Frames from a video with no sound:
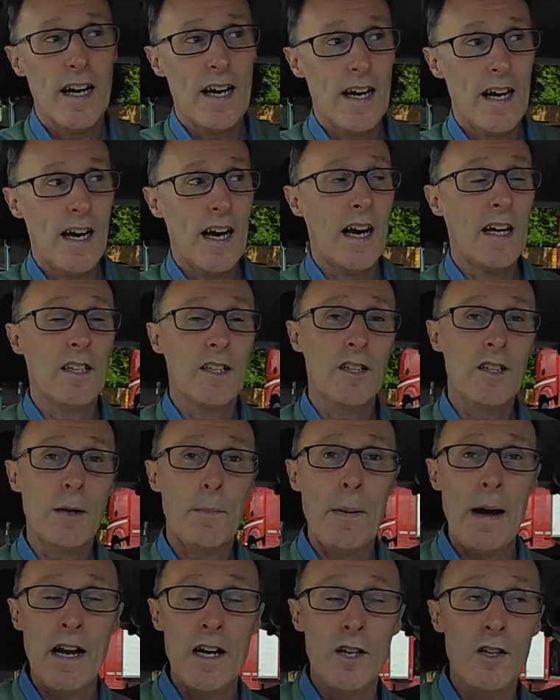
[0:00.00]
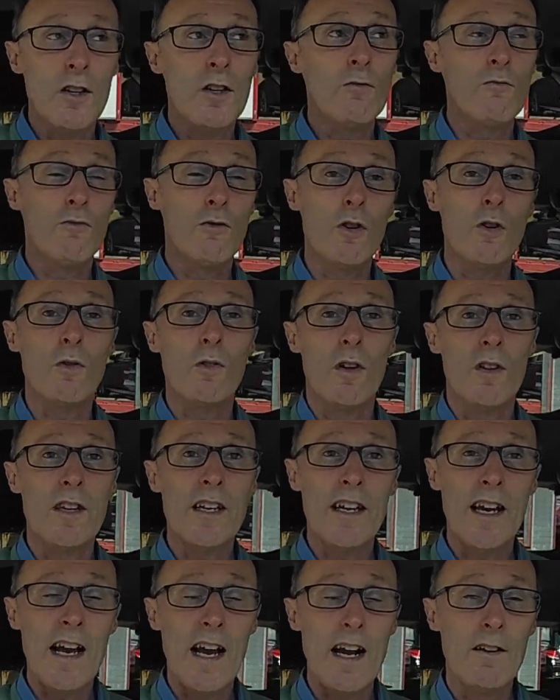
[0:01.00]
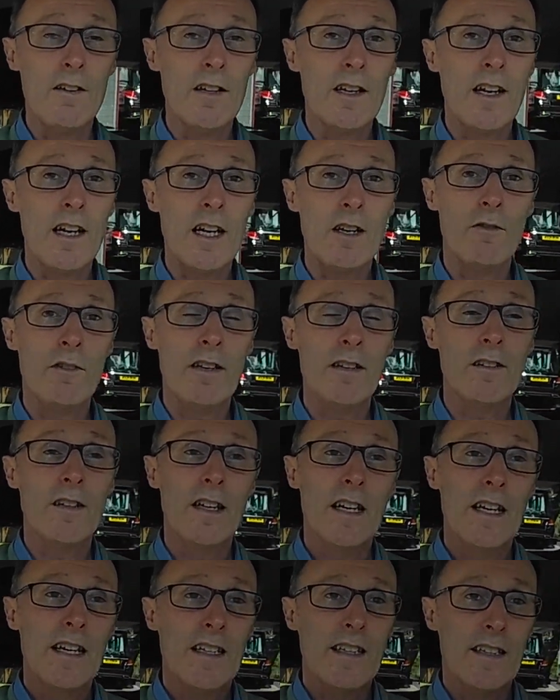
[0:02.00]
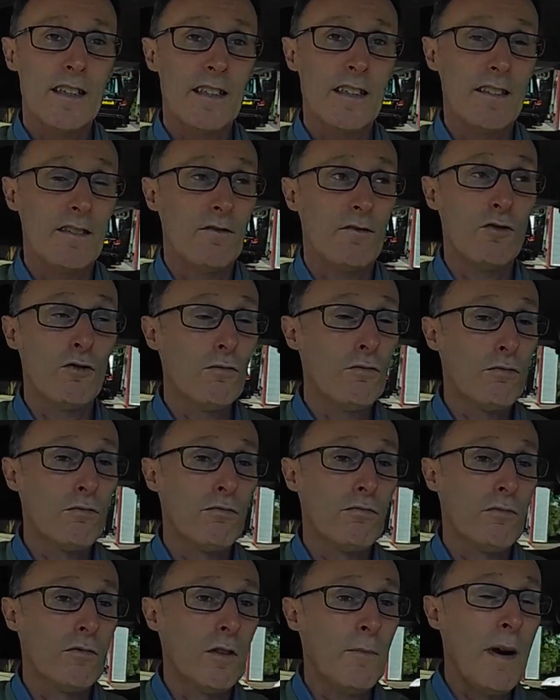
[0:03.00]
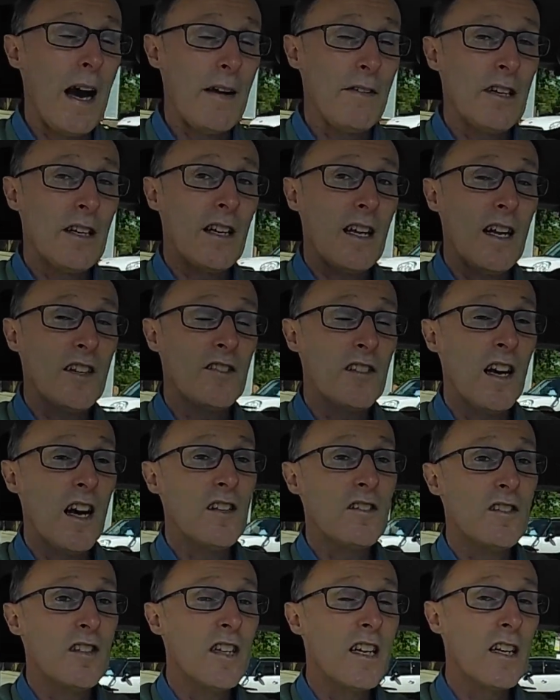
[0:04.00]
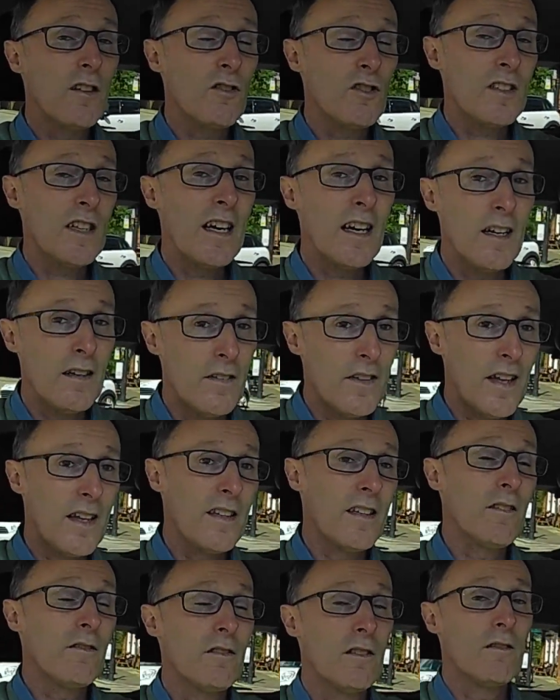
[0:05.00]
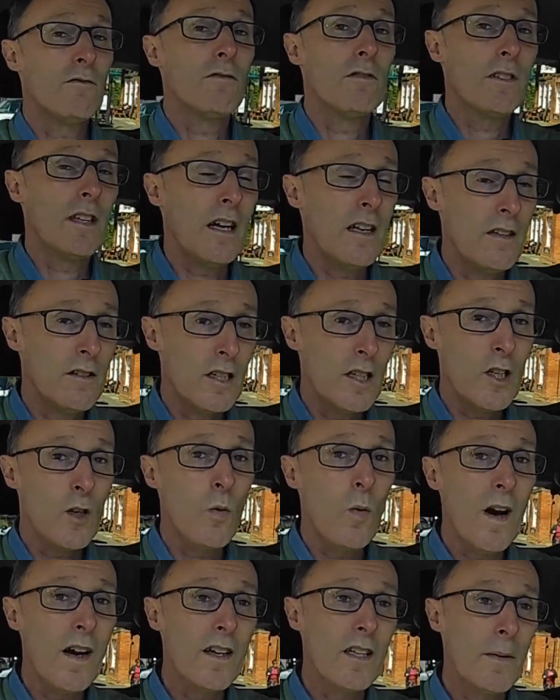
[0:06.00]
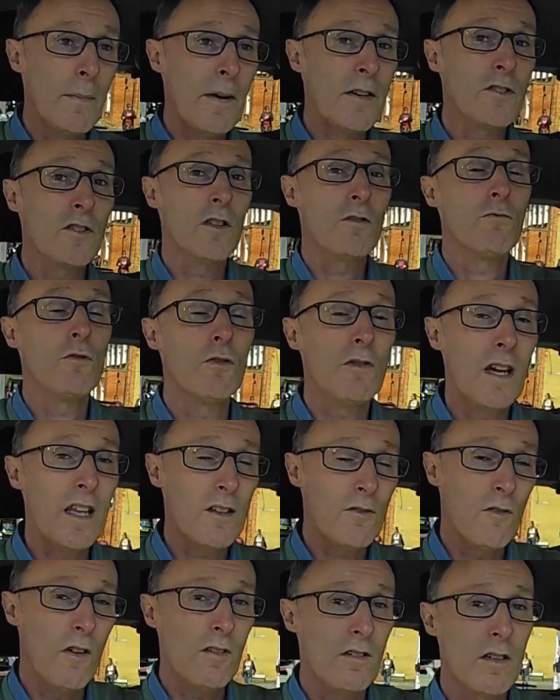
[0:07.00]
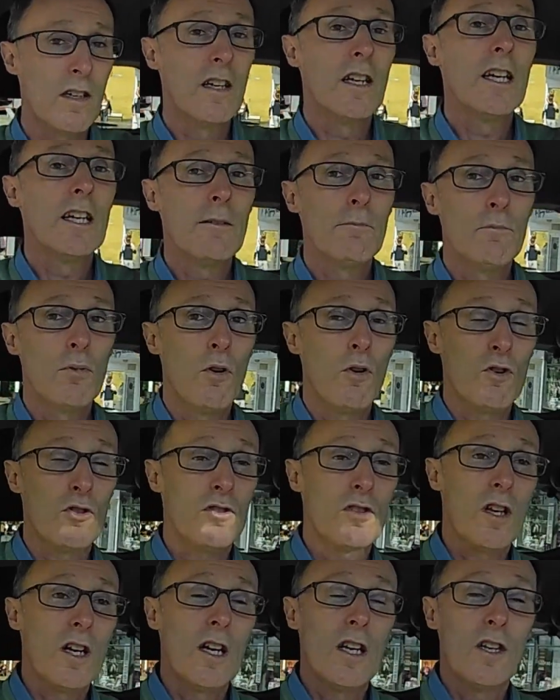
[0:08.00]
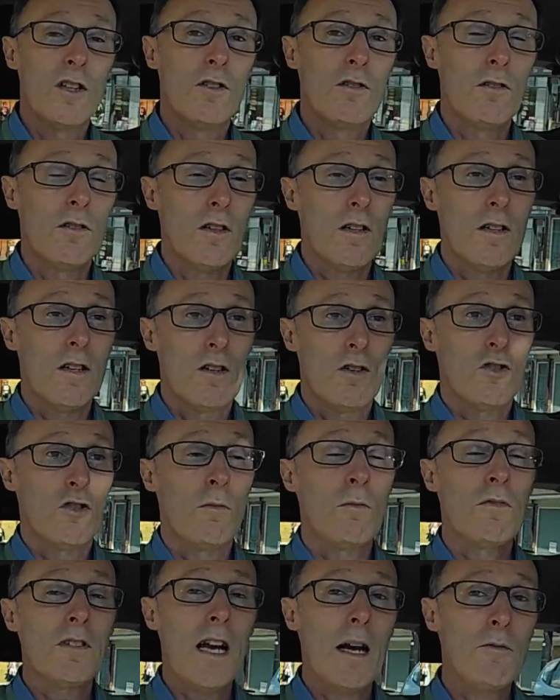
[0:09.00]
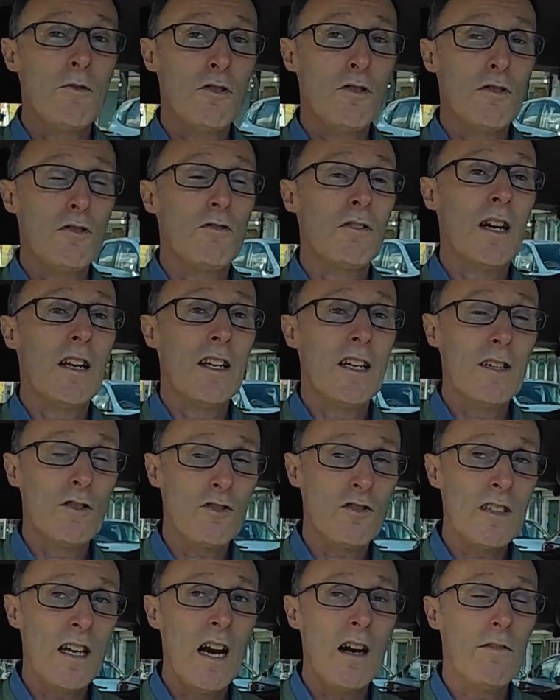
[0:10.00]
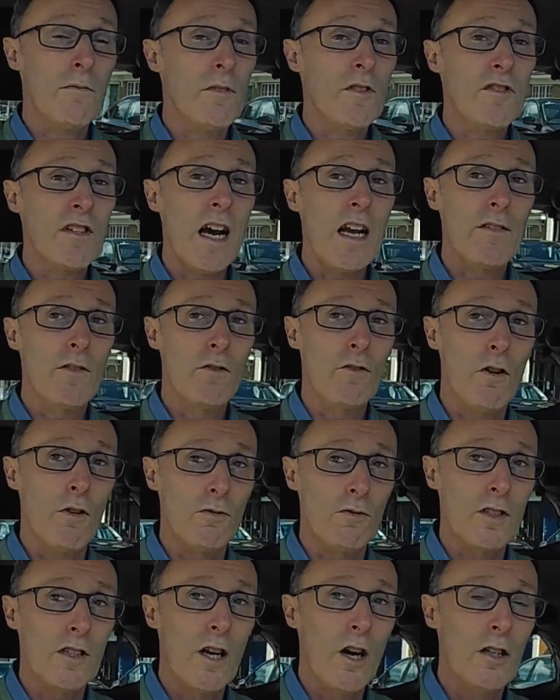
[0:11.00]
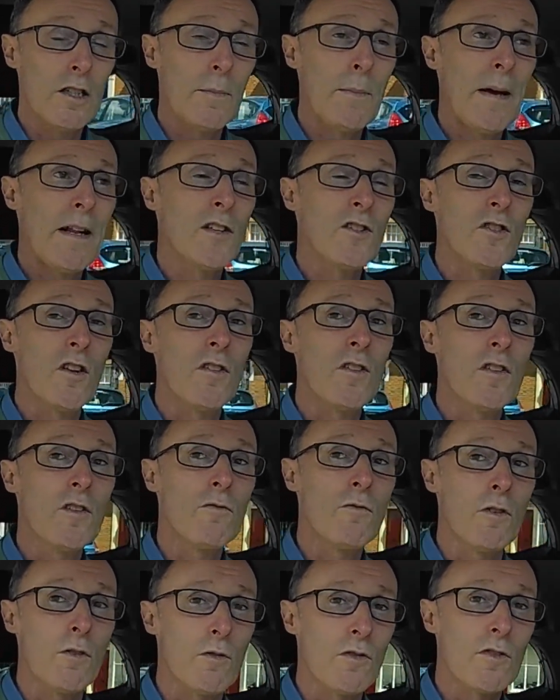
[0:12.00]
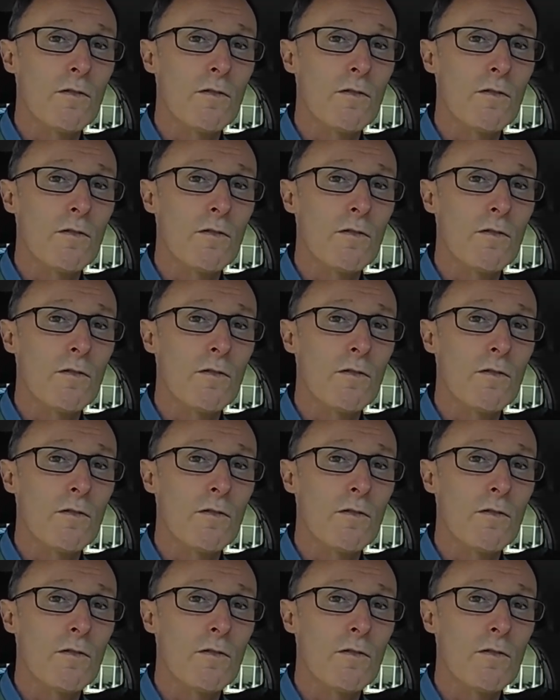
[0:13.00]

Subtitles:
And depending on the route, on the area that you're in, they might even class that as the hill start that they require. Depends on the route that they're on, but sometimes you'll get a hill start from the side of a road. It all depends on the route.